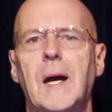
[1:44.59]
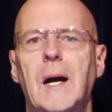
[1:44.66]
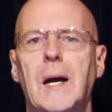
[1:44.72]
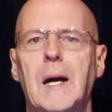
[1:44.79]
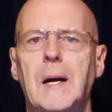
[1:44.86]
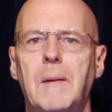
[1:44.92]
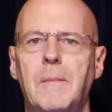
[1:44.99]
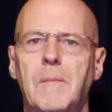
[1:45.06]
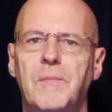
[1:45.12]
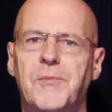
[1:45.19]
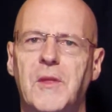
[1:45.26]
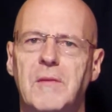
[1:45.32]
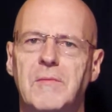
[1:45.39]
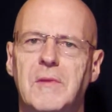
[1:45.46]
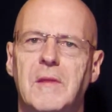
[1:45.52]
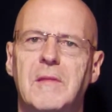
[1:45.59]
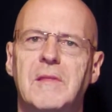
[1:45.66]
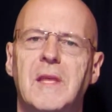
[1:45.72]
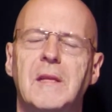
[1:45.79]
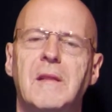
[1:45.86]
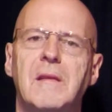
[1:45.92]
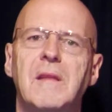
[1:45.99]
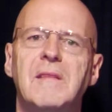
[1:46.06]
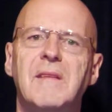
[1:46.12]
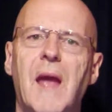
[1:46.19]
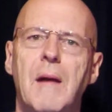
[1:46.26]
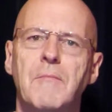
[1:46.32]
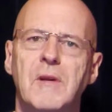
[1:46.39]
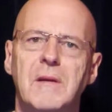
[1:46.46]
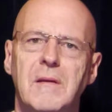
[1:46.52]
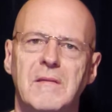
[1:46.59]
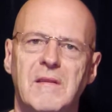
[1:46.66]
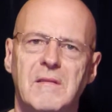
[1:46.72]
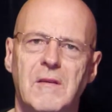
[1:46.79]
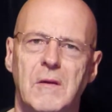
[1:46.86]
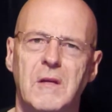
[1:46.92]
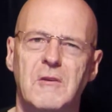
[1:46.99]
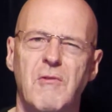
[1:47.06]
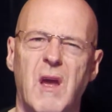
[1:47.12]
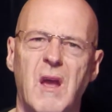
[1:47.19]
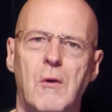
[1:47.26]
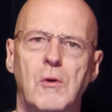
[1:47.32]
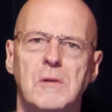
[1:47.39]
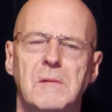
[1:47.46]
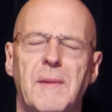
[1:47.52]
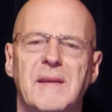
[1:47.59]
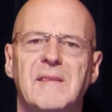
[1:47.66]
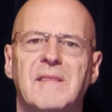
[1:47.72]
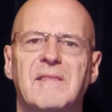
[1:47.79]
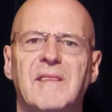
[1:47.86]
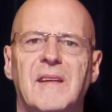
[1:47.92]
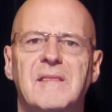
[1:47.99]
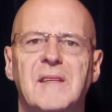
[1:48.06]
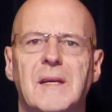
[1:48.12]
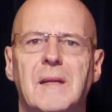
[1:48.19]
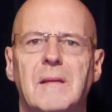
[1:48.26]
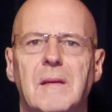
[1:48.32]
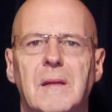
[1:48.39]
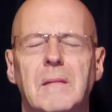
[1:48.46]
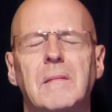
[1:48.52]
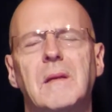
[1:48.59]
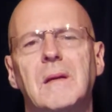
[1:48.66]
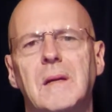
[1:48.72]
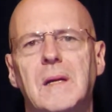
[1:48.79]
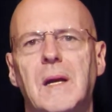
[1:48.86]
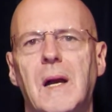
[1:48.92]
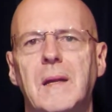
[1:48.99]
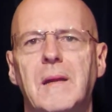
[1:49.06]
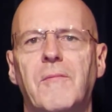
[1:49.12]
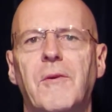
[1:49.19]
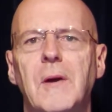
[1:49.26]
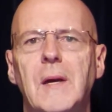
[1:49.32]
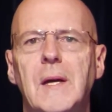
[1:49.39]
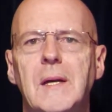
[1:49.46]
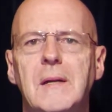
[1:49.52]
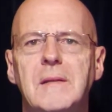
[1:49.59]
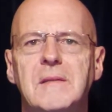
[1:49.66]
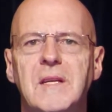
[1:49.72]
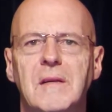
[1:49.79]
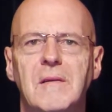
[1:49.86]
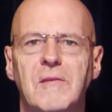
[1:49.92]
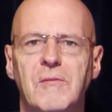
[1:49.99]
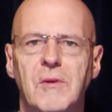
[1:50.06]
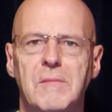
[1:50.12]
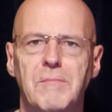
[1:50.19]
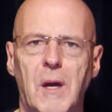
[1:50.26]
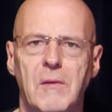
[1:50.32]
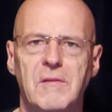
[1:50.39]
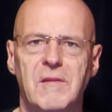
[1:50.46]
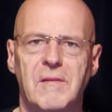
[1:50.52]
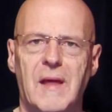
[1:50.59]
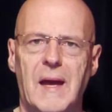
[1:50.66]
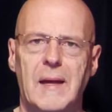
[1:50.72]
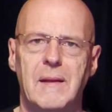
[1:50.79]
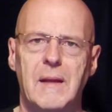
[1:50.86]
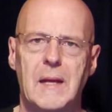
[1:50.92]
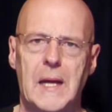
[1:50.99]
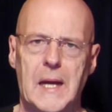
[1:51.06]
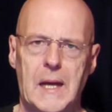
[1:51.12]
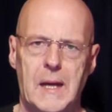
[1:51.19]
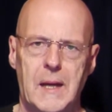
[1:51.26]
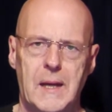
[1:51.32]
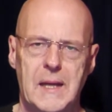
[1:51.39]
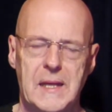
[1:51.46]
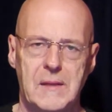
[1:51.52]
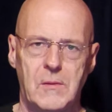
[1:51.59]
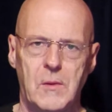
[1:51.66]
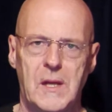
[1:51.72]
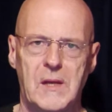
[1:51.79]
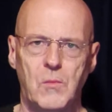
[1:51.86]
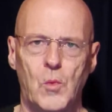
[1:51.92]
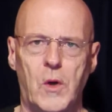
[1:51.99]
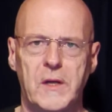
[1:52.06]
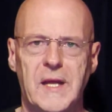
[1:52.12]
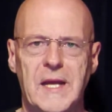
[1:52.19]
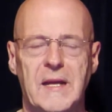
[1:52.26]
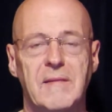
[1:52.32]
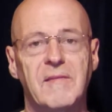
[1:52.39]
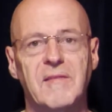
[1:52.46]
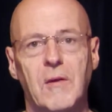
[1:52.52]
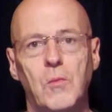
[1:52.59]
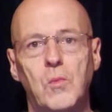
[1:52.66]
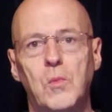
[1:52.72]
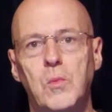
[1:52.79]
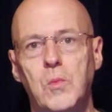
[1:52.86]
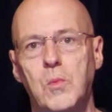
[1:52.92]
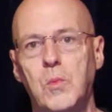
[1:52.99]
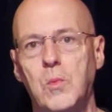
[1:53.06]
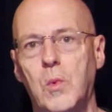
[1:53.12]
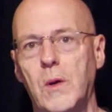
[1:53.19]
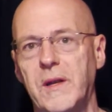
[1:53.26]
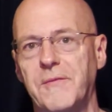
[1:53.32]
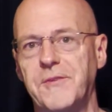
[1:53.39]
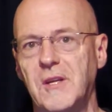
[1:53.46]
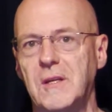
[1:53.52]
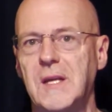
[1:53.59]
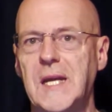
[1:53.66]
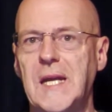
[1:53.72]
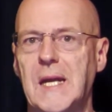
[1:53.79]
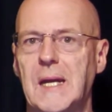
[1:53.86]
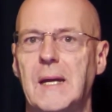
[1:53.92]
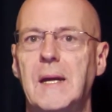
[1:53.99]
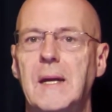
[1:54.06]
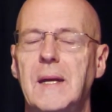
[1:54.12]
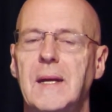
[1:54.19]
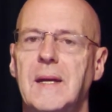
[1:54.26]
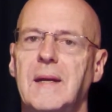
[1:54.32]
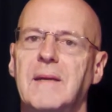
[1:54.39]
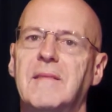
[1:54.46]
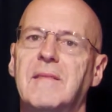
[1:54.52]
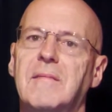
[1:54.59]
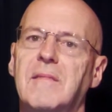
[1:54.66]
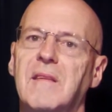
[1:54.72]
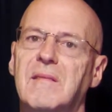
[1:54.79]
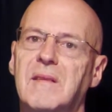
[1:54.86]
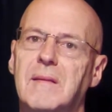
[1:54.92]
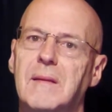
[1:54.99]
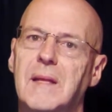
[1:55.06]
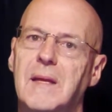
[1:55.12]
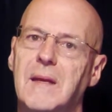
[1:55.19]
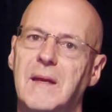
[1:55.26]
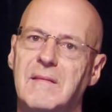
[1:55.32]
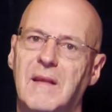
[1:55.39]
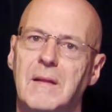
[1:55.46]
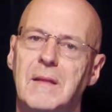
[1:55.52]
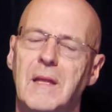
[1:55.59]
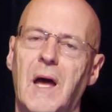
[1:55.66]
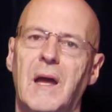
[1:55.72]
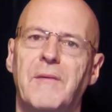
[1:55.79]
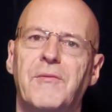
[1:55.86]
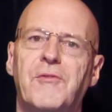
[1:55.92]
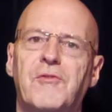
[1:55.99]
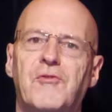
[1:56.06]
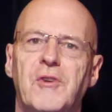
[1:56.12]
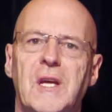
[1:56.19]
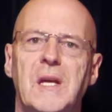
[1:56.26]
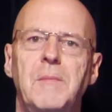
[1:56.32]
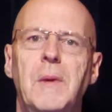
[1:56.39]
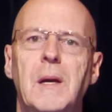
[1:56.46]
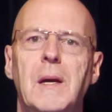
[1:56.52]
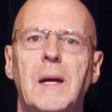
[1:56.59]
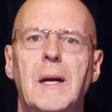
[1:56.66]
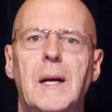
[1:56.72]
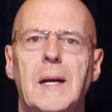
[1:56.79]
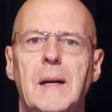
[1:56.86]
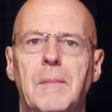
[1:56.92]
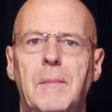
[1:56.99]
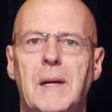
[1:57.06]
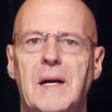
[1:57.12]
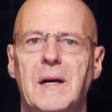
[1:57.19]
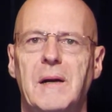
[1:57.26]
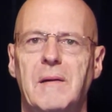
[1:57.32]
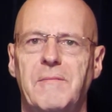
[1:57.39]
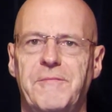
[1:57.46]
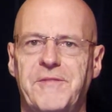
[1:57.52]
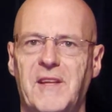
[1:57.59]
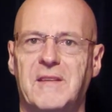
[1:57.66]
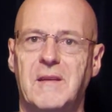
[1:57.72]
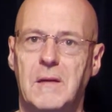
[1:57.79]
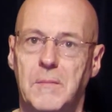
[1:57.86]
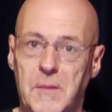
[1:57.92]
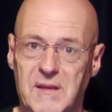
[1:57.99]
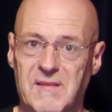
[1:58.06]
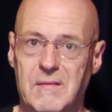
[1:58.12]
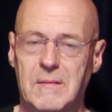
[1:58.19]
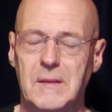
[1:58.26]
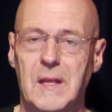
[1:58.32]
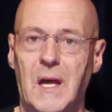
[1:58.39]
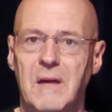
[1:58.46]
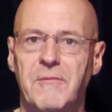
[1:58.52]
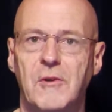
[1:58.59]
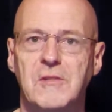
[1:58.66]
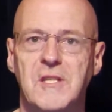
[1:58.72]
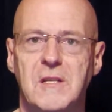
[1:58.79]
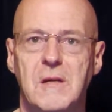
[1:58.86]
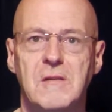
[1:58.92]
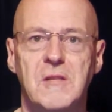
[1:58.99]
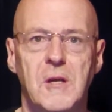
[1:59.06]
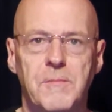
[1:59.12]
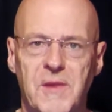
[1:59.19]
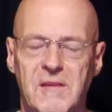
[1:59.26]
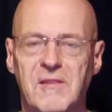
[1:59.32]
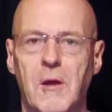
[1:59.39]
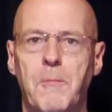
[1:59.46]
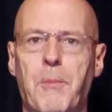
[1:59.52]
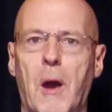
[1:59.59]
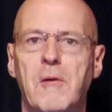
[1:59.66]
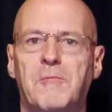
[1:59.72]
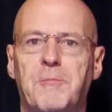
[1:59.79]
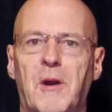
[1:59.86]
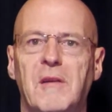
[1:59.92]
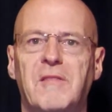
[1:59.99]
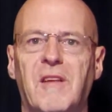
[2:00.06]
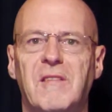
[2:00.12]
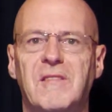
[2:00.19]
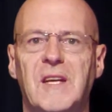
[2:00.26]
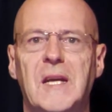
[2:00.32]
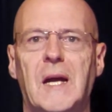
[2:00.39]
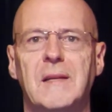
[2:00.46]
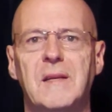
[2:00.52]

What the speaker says: The thing that this camera does, it's got a great automatic setting that kind of deals with most of that in one hit. So what I've done here is this is a live stream. I set it up, it's live onto YouTube. There's no post-processing.